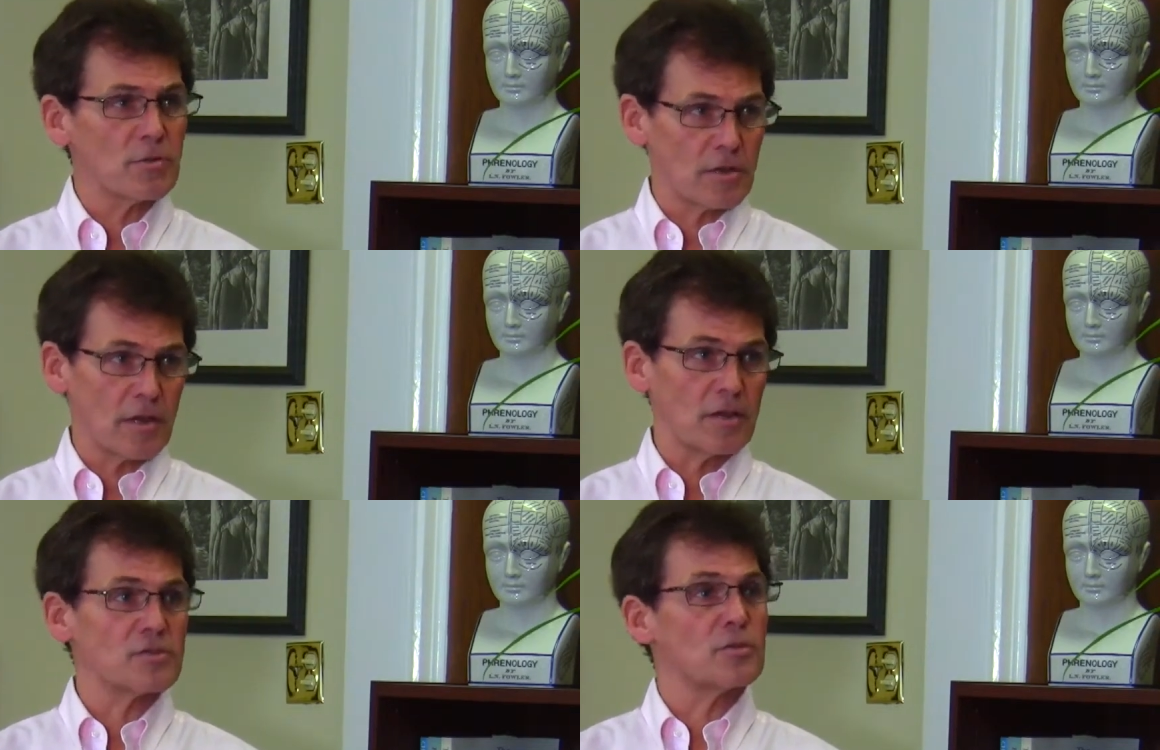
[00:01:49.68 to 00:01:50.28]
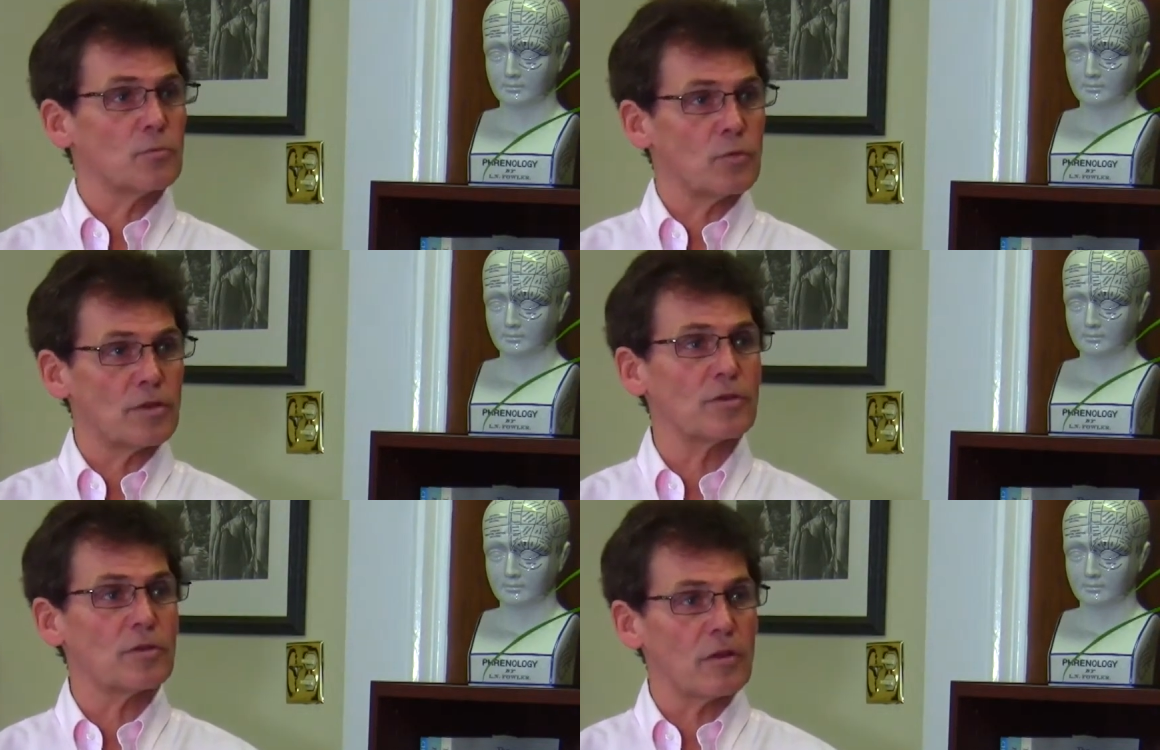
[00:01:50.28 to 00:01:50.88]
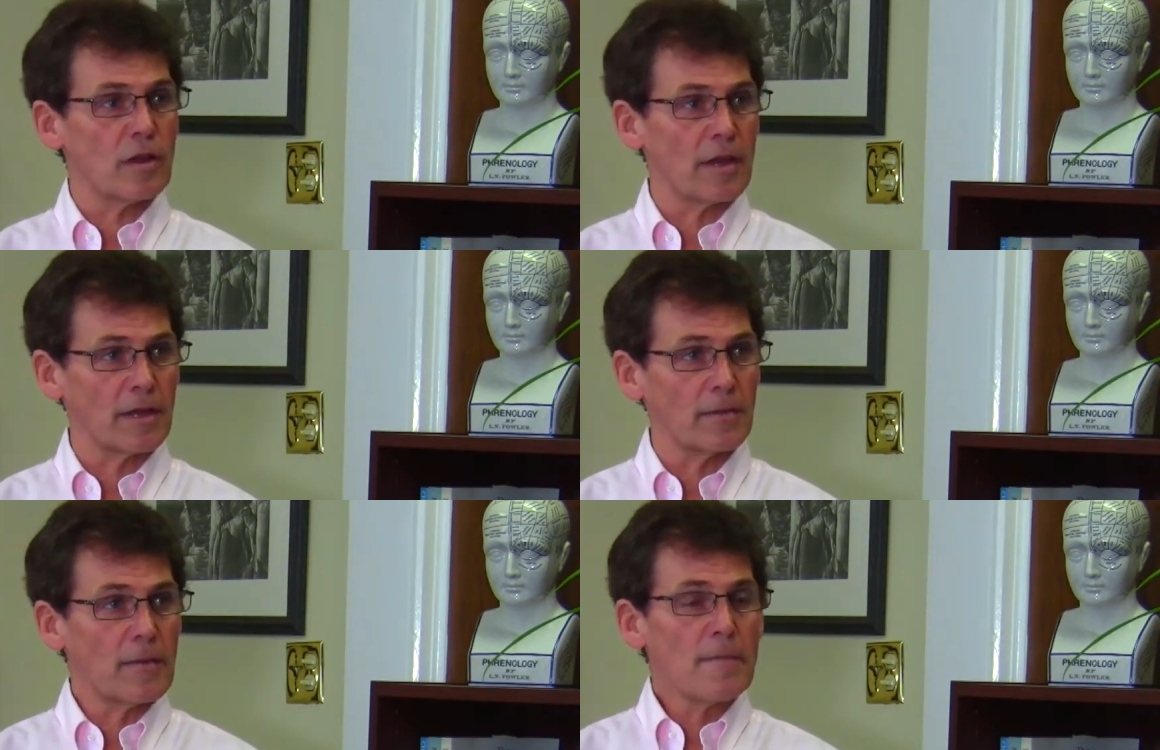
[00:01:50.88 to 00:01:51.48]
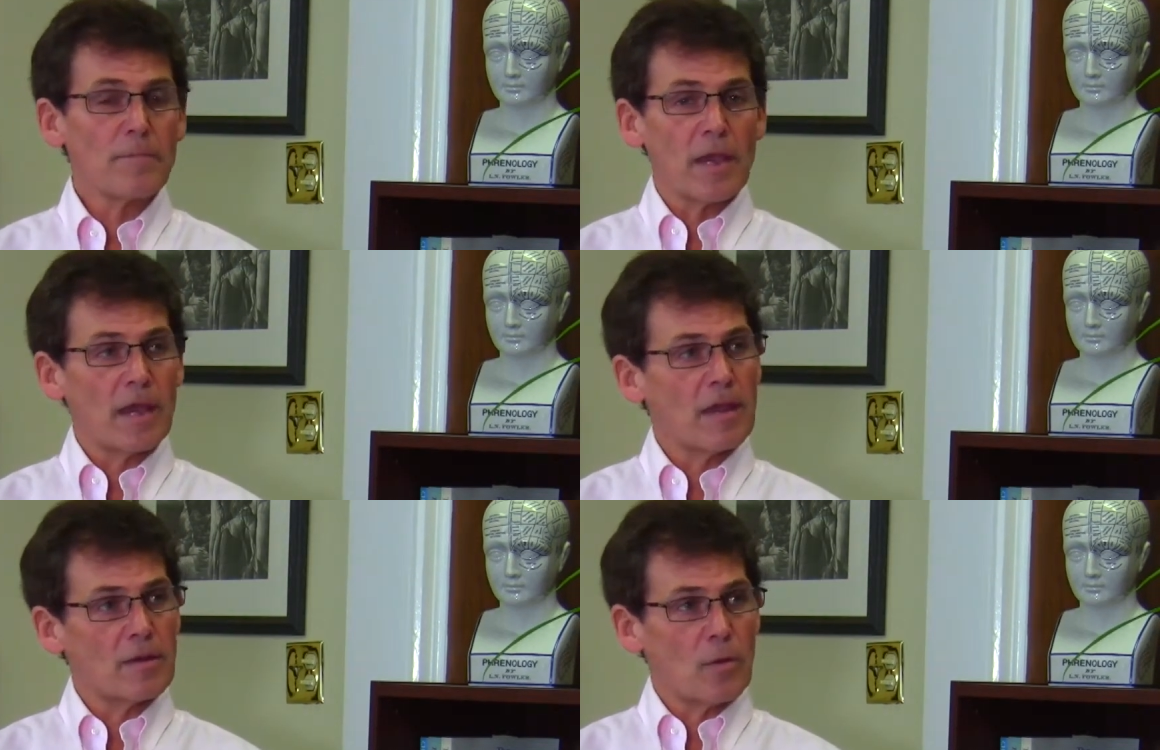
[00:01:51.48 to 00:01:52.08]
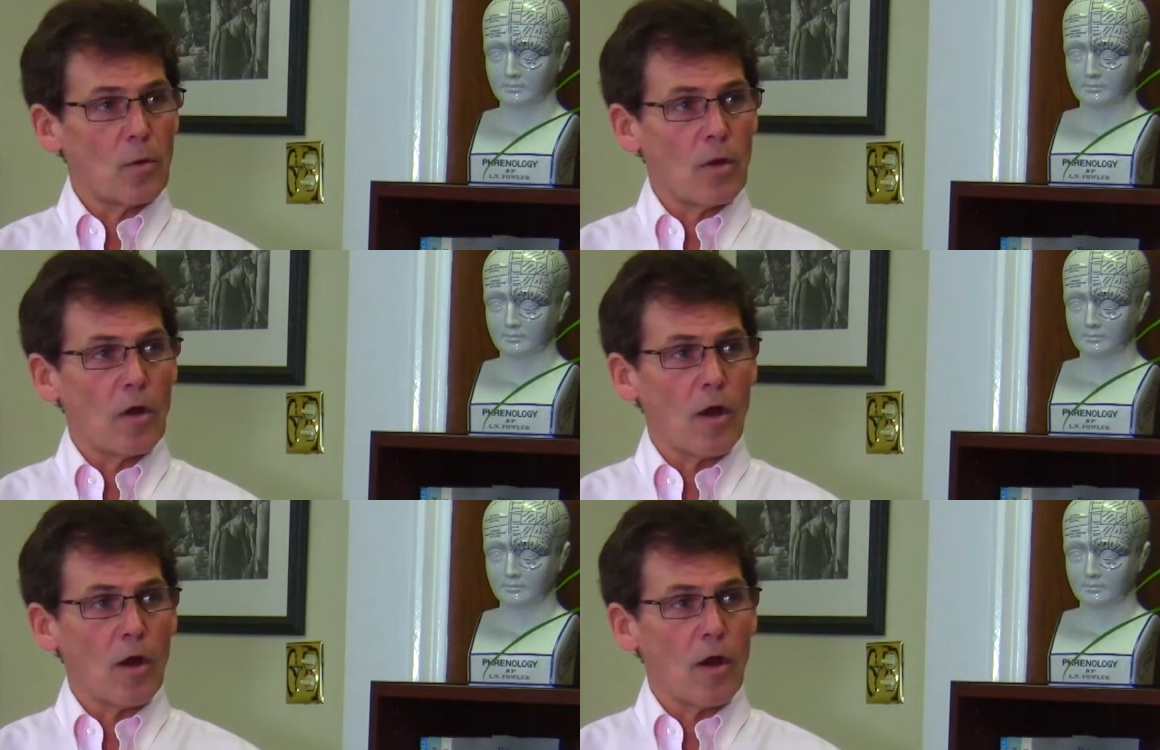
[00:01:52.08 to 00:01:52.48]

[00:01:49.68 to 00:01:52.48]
Speaker 1: communication with your client, and